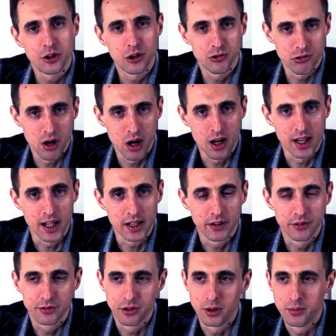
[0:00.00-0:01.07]
cry
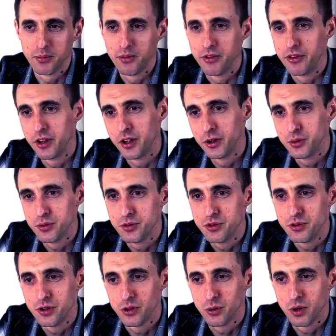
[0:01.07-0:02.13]
from
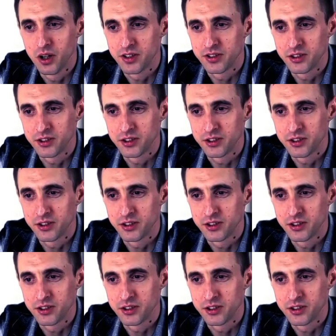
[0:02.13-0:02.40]
those who are